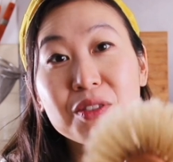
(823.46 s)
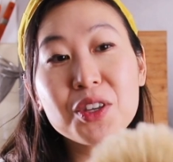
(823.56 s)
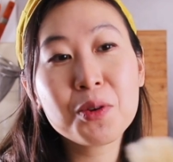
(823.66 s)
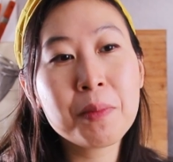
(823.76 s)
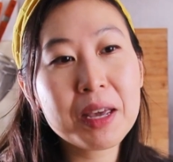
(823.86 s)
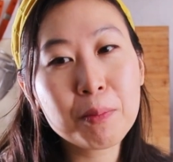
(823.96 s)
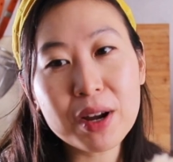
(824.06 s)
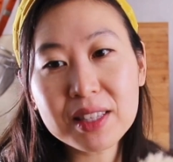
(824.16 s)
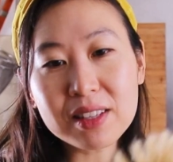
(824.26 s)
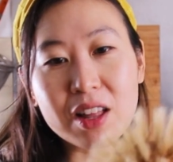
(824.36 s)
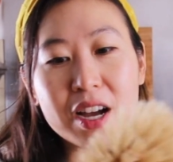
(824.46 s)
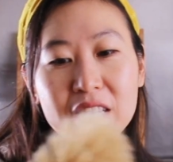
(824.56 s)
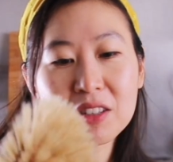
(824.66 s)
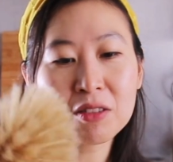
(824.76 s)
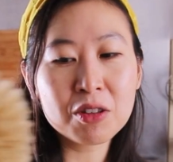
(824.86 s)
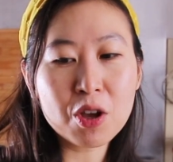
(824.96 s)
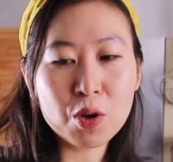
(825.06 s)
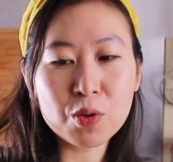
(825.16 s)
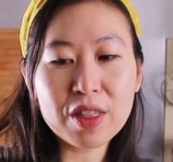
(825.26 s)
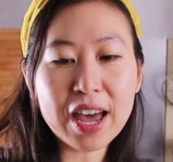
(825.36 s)
of you who make breads a lot, you'll
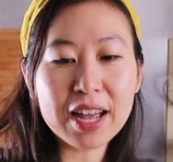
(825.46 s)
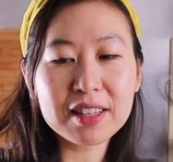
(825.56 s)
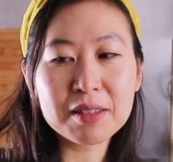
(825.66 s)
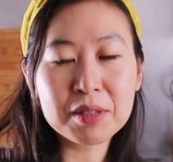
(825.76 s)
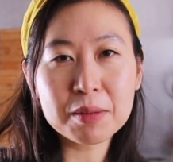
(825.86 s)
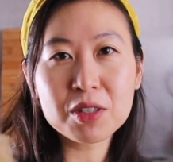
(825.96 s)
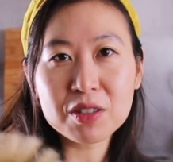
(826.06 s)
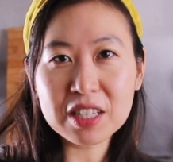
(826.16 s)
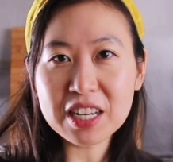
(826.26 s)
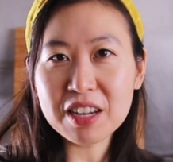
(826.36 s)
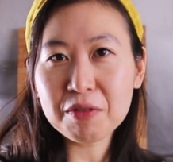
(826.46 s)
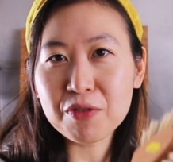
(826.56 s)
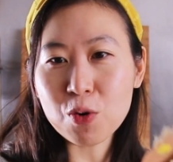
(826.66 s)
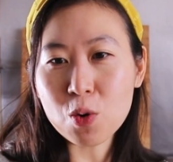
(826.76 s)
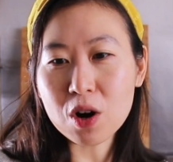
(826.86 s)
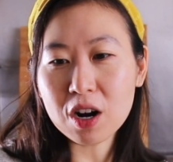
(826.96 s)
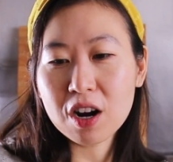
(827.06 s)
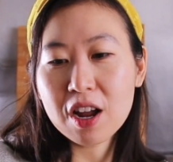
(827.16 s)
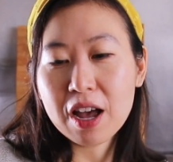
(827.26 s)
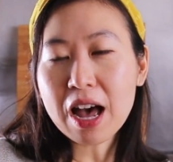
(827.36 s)
know that sometimes you'll need it for
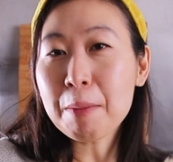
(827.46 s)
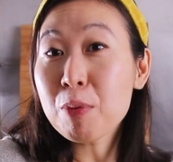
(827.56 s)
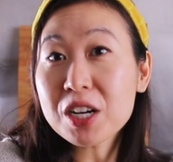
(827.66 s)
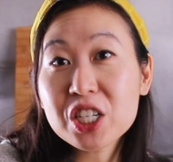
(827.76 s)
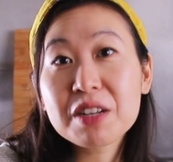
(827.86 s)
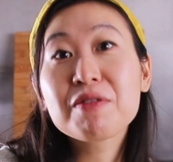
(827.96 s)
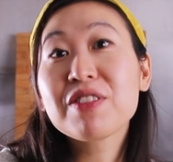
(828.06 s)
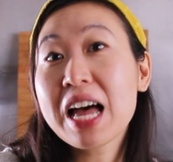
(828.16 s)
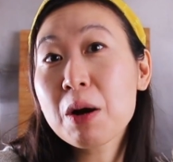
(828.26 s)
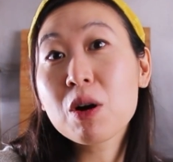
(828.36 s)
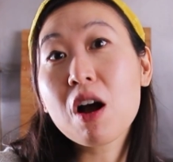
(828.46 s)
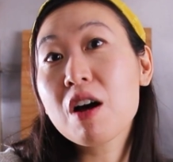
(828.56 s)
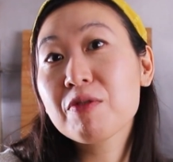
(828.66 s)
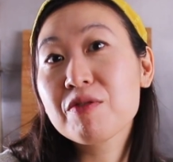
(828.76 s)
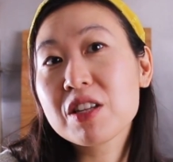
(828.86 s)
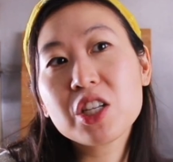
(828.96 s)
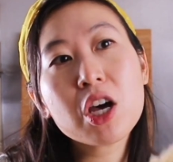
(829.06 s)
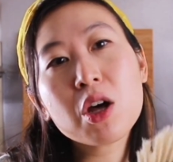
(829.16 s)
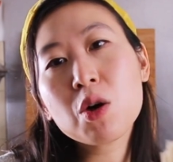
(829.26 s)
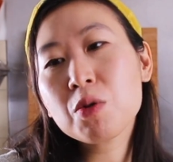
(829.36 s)
brushing flour off of the
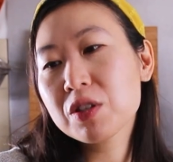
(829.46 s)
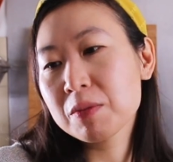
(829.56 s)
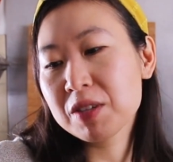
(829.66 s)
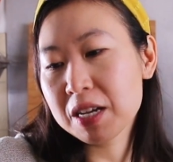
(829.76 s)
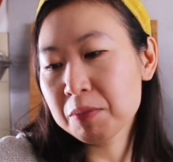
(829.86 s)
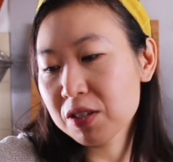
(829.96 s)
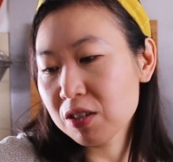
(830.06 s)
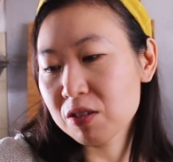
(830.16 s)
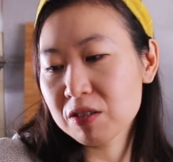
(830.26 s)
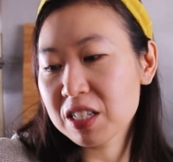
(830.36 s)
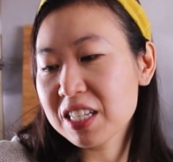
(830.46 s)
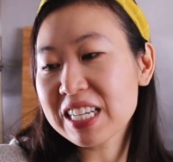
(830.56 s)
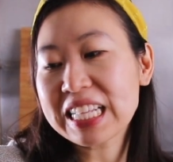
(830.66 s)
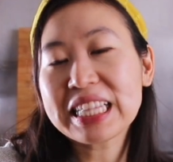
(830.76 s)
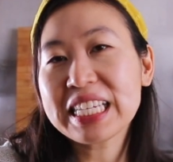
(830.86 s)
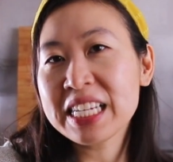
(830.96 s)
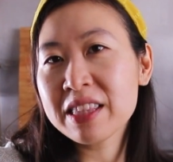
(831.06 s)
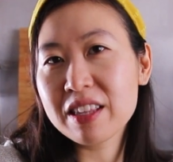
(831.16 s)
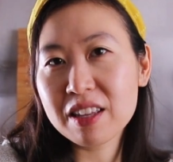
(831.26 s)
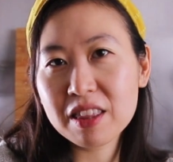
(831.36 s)
dough. Sometimes you'll need to
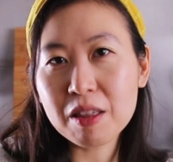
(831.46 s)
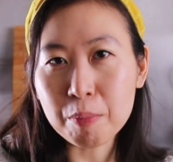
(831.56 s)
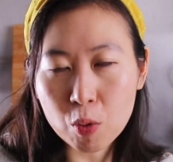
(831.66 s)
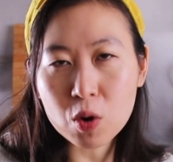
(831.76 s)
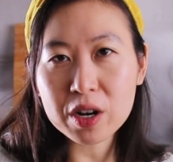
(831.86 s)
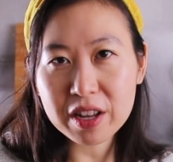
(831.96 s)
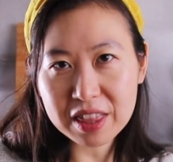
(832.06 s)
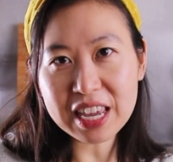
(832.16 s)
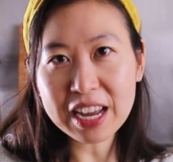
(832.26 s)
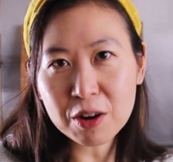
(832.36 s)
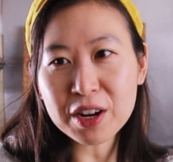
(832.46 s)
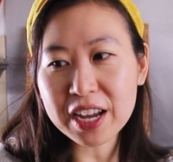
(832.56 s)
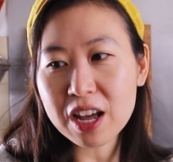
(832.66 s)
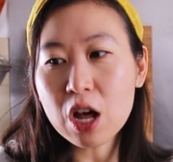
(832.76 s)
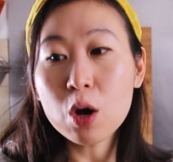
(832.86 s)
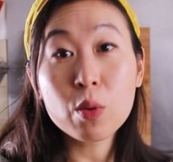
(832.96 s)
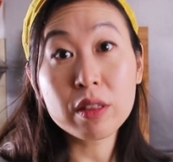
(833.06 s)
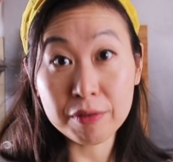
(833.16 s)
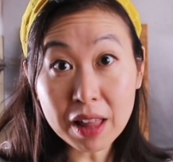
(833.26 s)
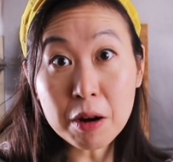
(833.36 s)
clean the board, the area with
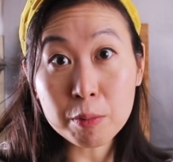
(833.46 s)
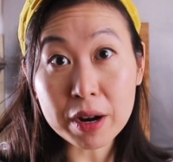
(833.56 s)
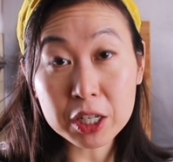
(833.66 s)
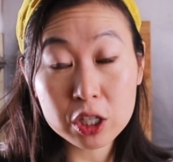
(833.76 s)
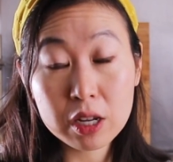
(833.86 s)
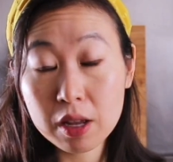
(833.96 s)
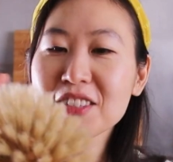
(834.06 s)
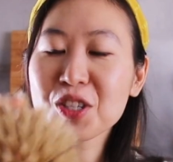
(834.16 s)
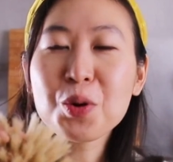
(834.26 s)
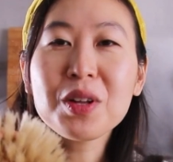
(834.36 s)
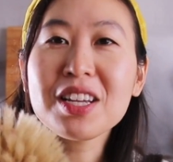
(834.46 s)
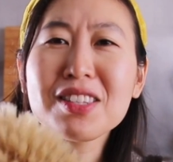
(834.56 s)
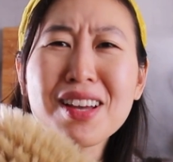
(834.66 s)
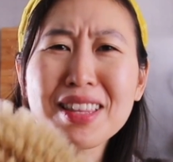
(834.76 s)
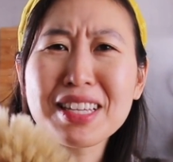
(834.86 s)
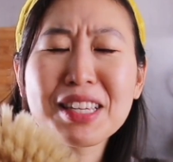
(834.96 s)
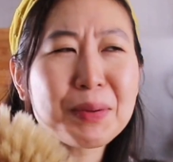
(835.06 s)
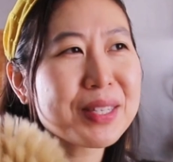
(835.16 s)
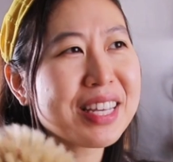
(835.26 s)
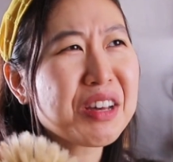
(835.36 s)
a flour brush. So when I saw this, I
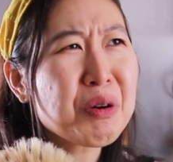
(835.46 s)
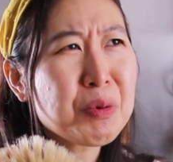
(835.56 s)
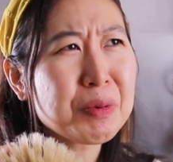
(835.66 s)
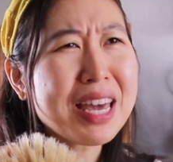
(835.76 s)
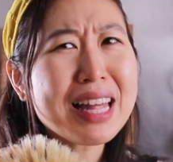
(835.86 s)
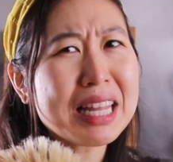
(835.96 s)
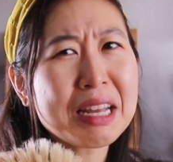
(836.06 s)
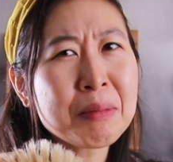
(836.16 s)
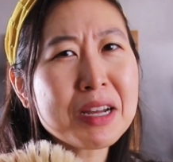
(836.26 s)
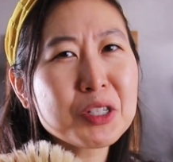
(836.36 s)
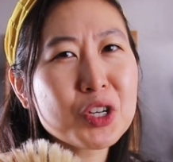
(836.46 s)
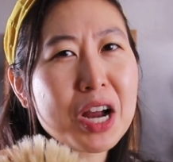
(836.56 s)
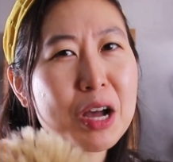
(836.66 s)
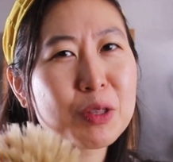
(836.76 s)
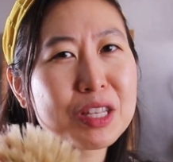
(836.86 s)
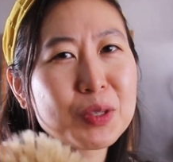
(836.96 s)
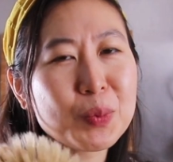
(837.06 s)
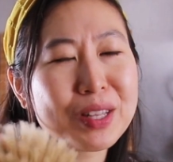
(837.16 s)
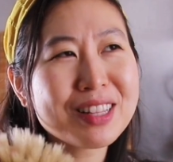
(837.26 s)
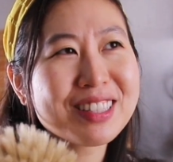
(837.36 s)
was like, oh yeah, like I'm not sure how this
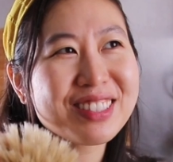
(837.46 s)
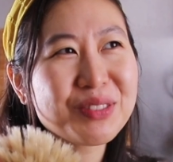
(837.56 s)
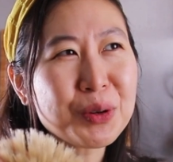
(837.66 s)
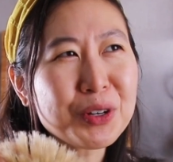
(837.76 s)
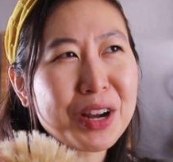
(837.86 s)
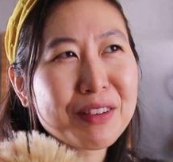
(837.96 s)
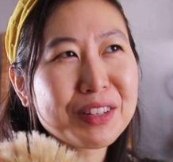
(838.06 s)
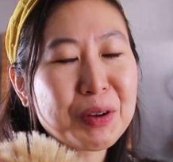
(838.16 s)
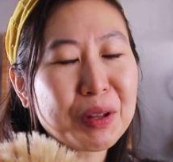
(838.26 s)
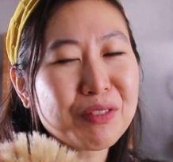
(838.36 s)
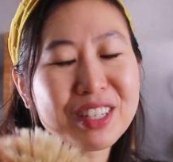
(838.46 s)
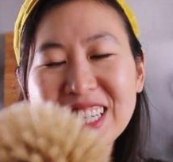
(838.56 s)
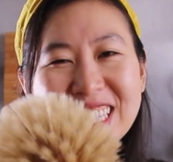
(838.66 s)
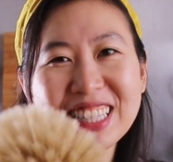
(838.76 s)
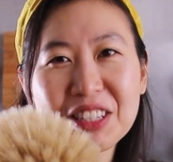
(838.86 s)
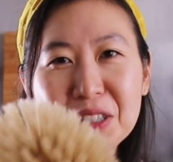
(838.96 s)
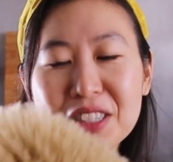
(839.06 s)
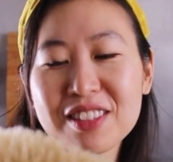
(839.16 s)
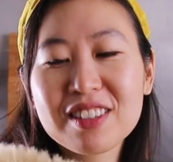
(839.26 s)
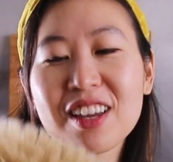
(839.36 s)
will photograph. Like what if it looks
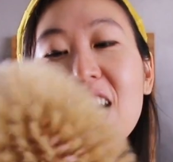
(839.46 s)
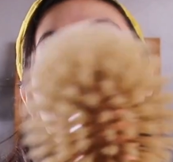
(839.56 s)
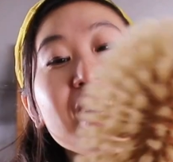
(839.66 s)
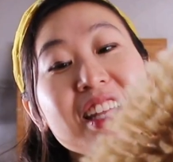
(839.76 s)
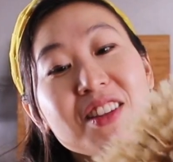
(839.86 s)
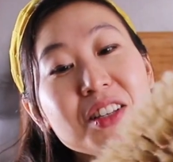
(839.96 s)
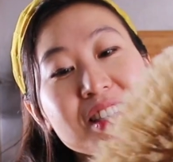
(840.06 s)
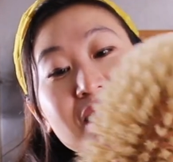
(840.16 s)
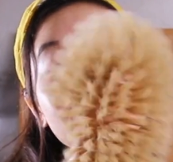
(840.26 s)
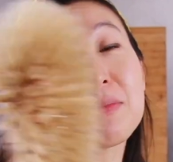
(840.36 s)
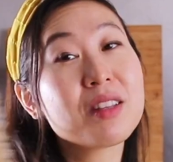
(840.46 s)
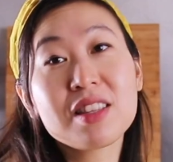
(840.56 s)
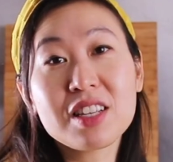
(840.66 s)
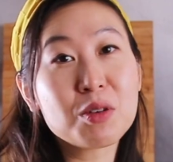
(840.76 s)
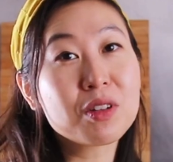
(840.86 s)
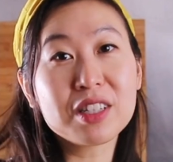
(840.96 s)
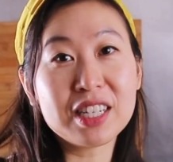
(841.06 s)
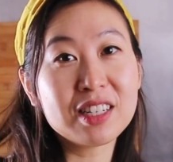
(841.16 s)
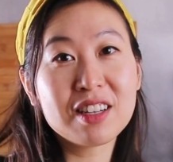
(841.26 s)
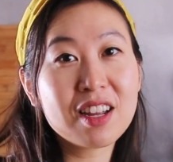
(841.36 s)
like something that you
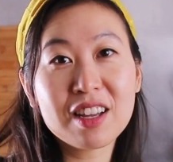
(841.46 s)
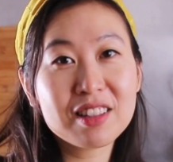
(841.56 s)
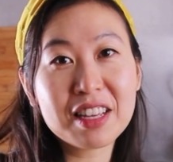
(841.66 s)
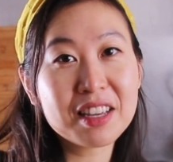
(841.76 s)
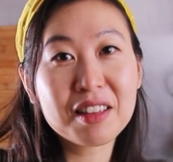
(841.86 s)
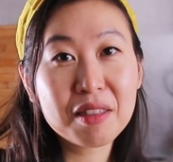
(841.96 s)
clean like